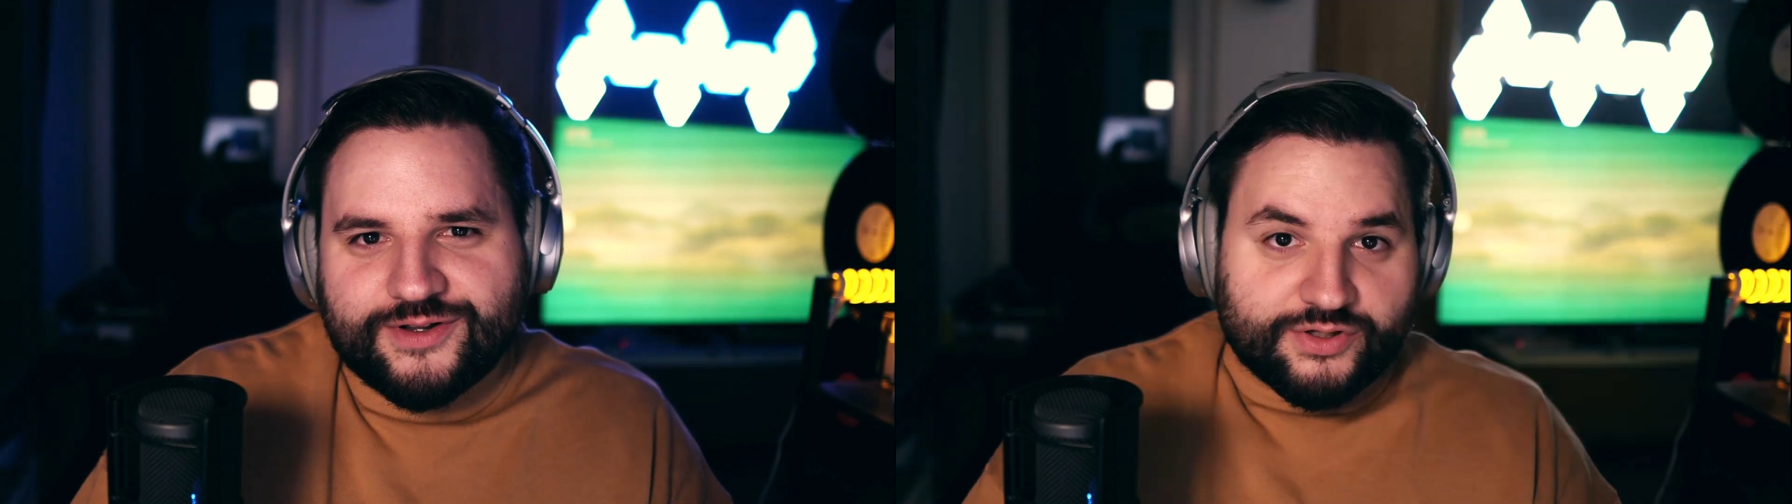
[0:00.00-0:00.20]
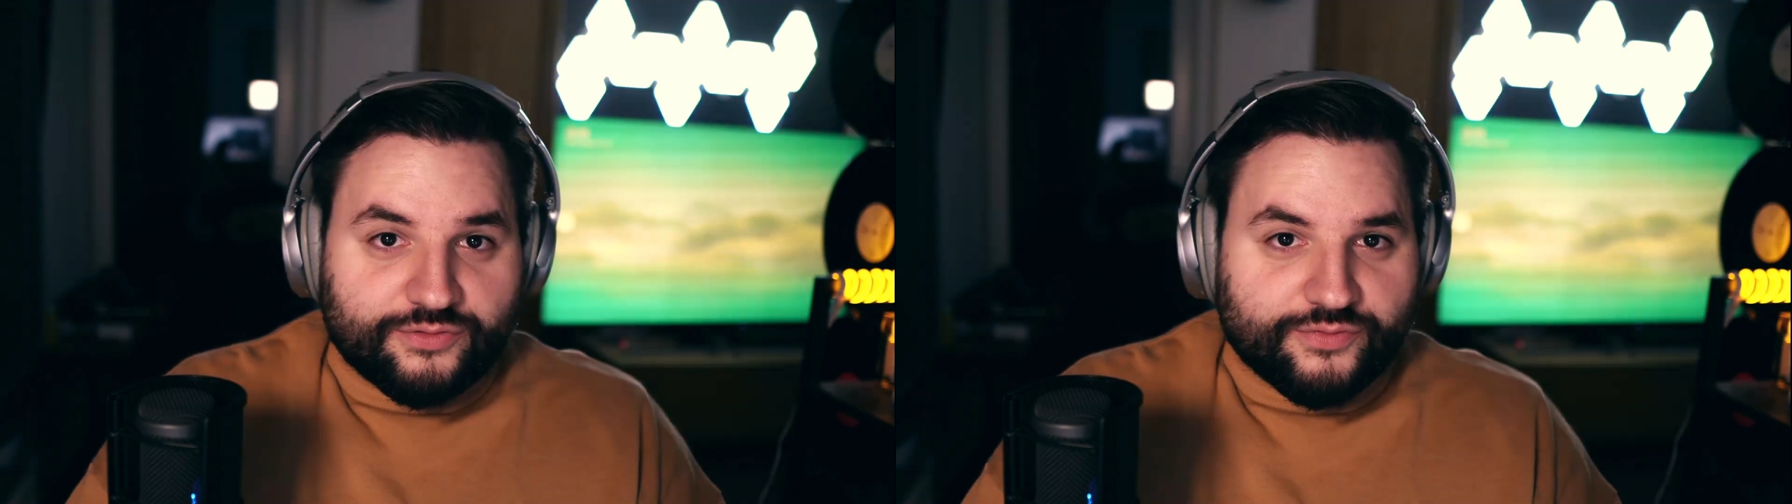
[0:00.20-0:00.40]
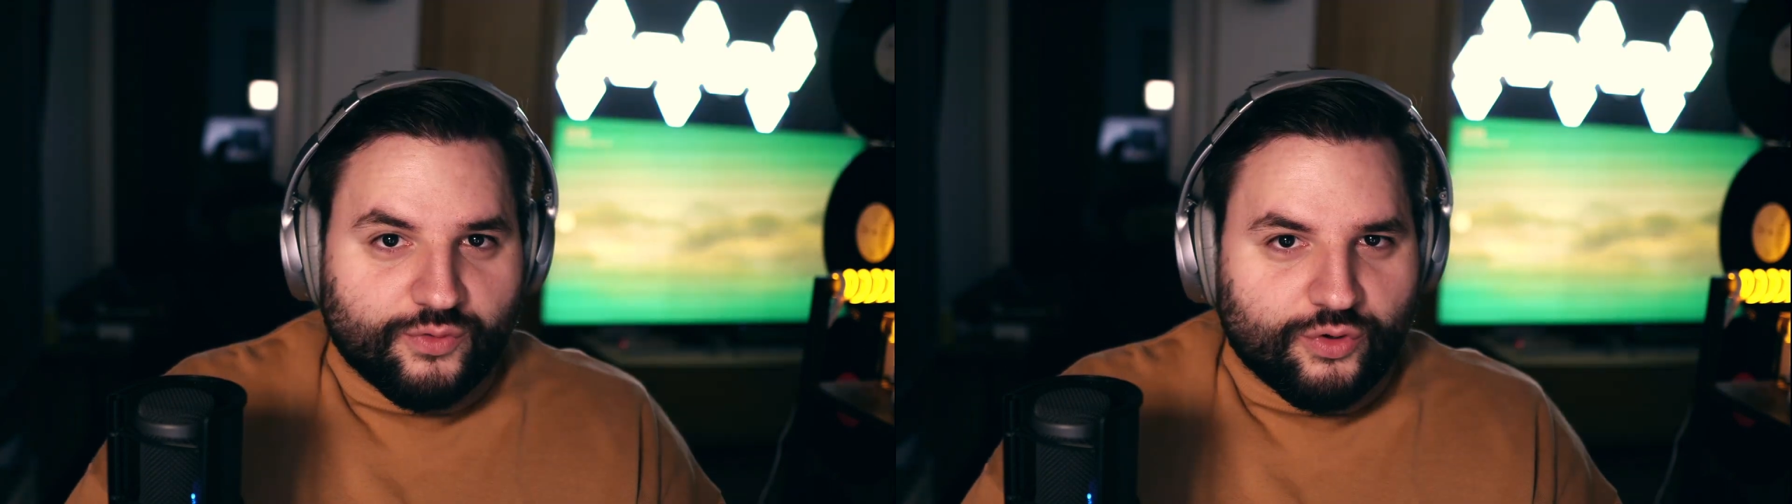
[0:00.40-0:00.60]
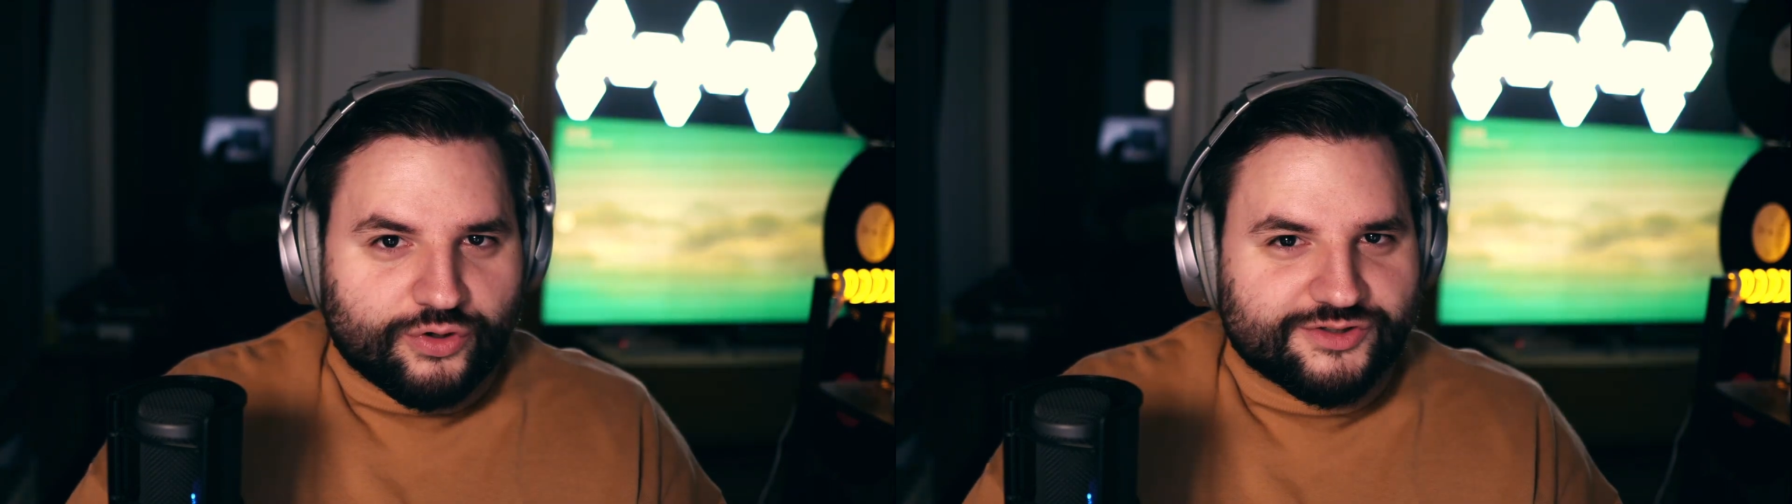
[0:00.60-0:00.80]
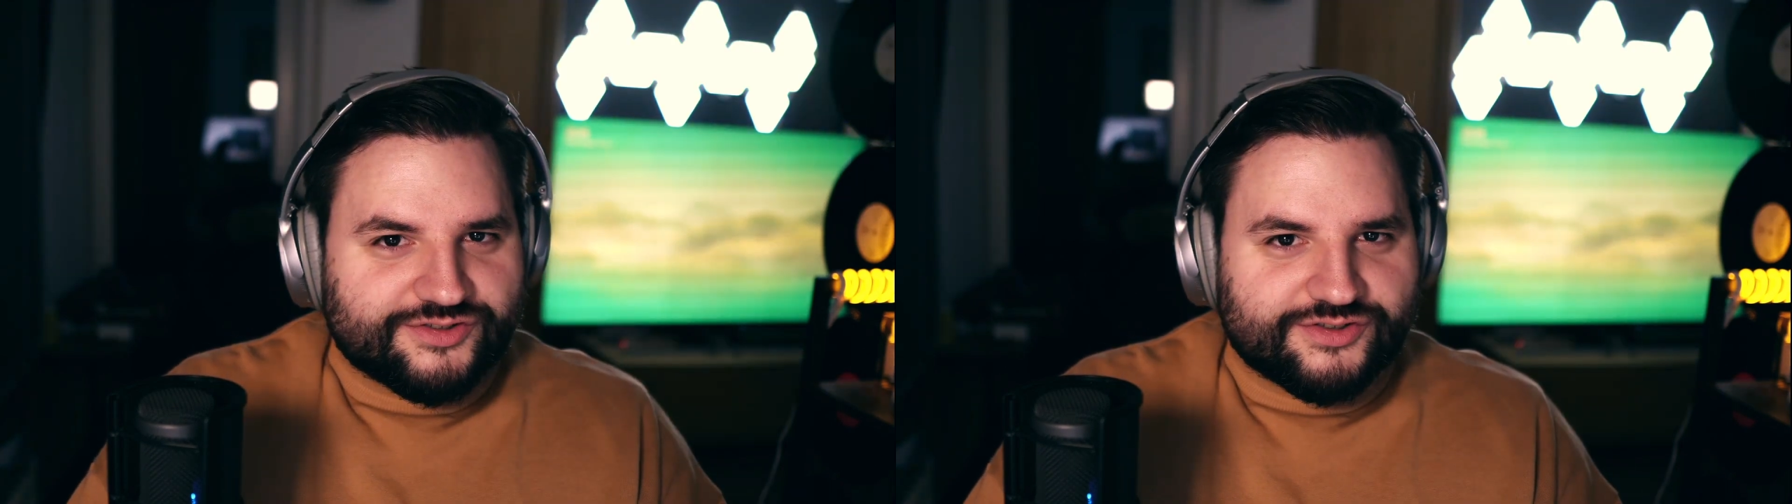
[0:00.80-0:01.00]
But of
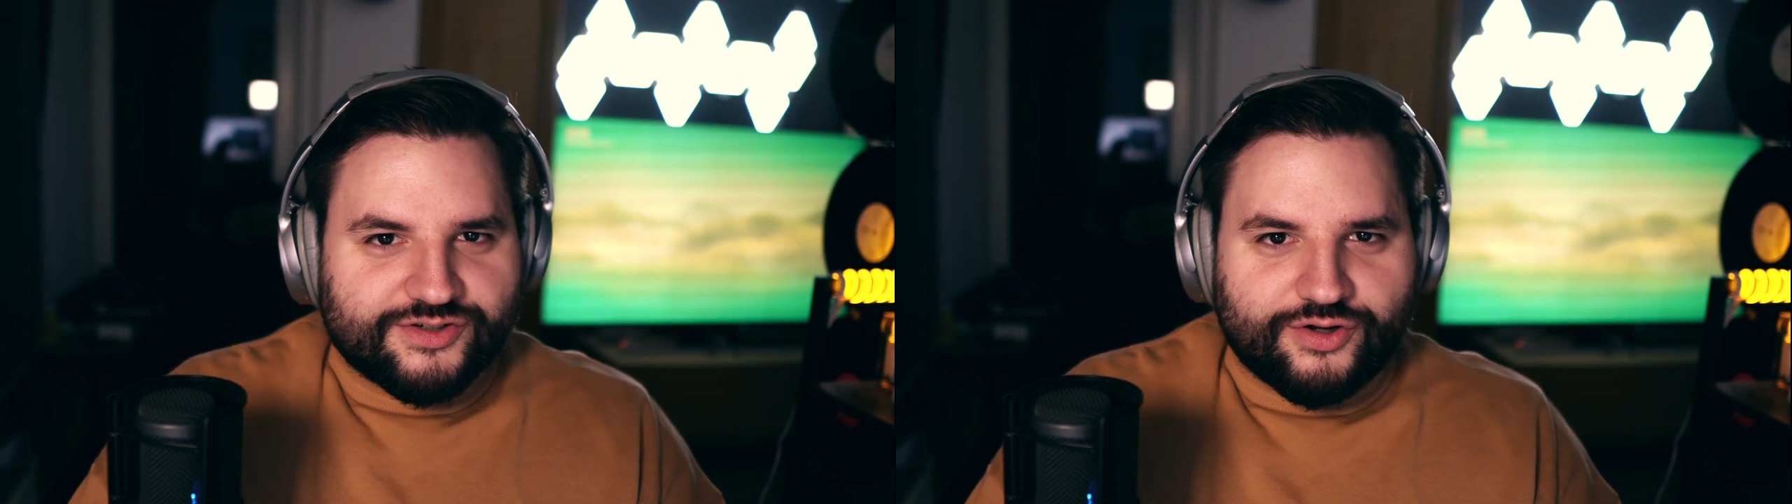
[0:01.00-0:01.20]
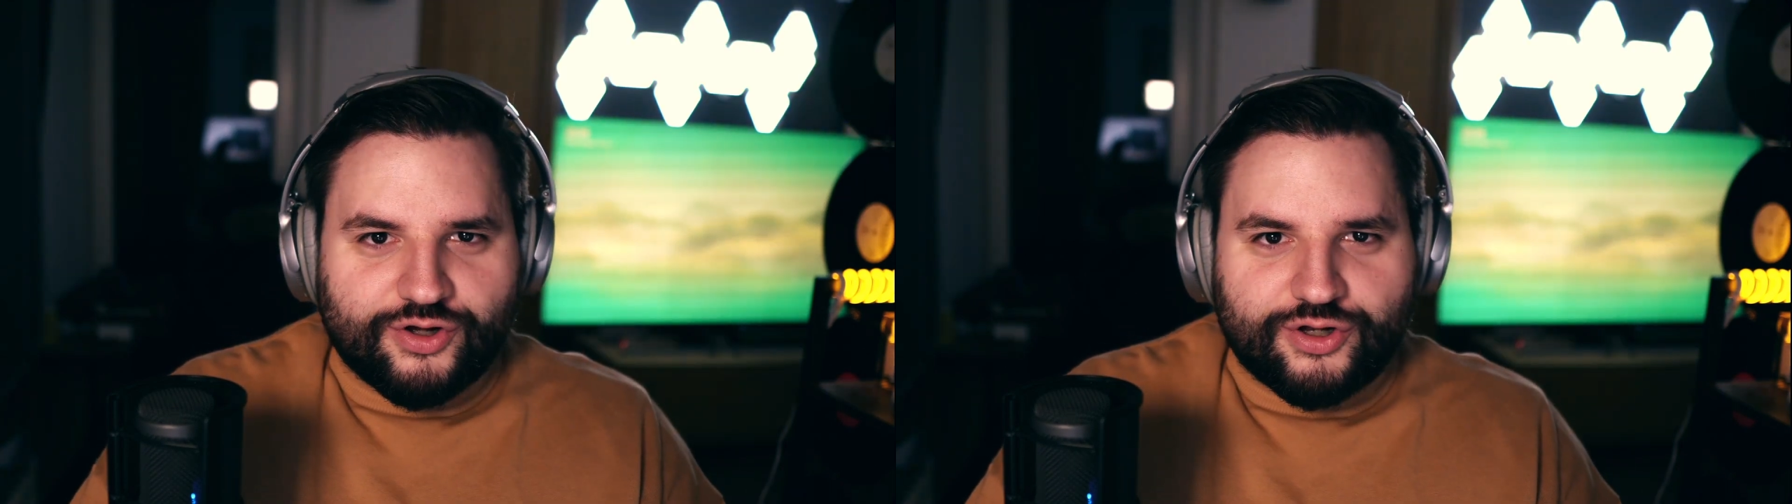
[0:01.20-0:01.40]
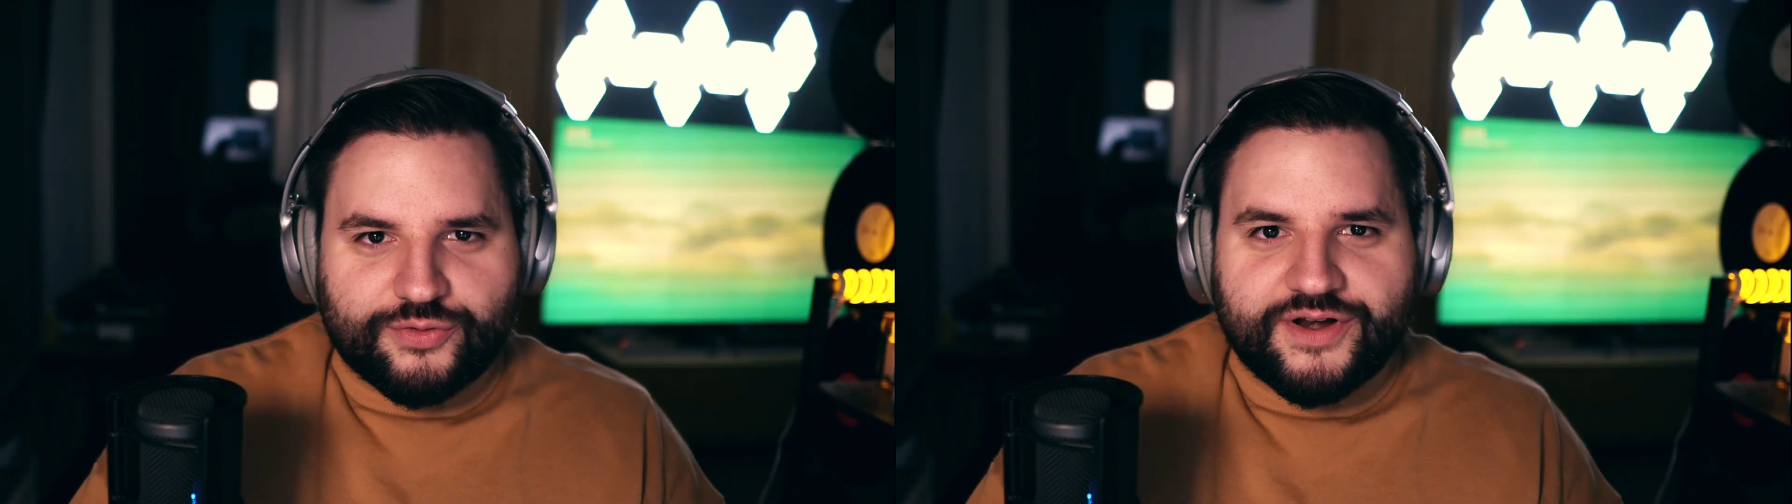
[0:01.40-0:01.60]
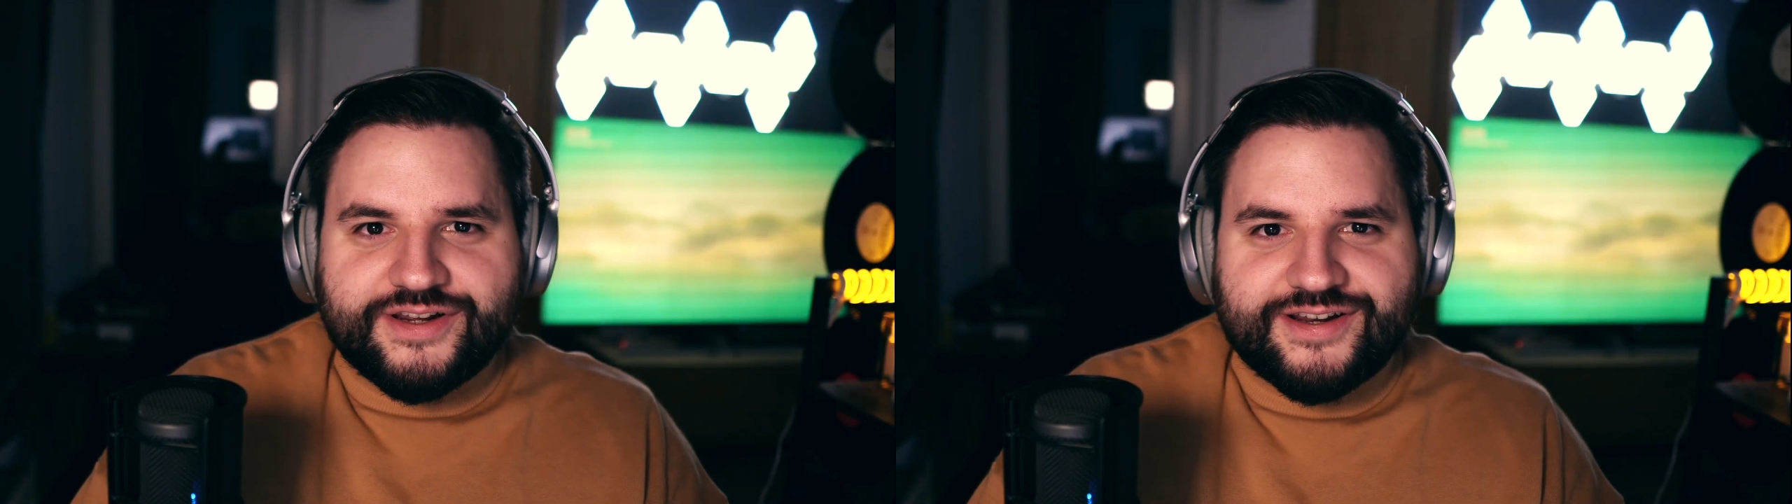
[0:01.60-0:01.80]
course, already